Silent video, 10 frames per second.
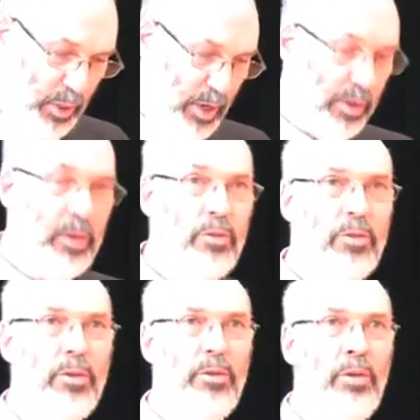belonging
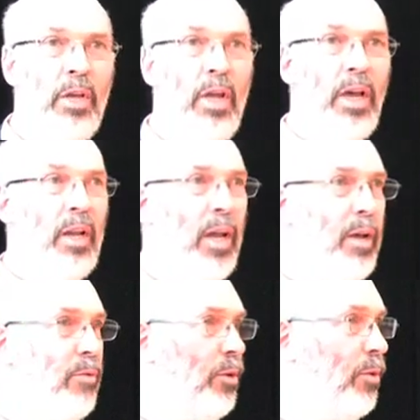to a
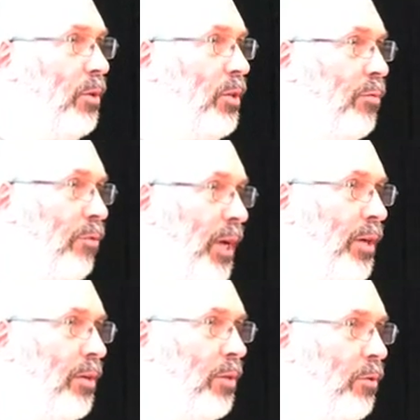
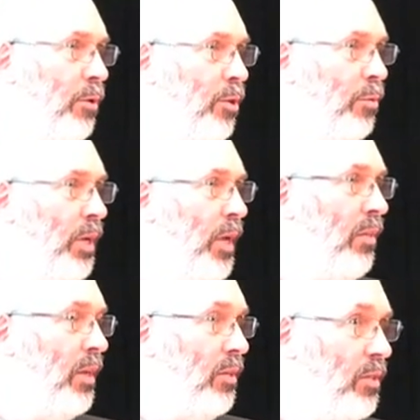livelihood-defined group
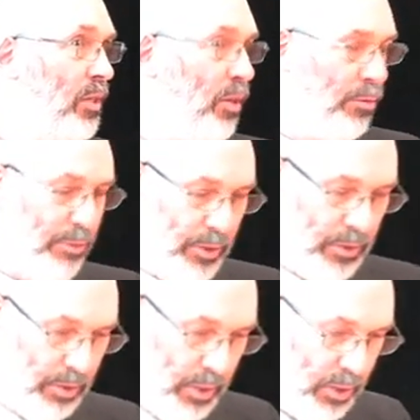that itself
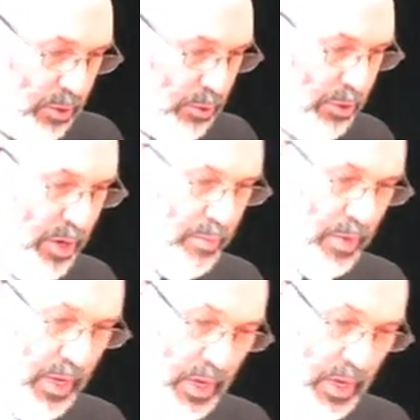is extreme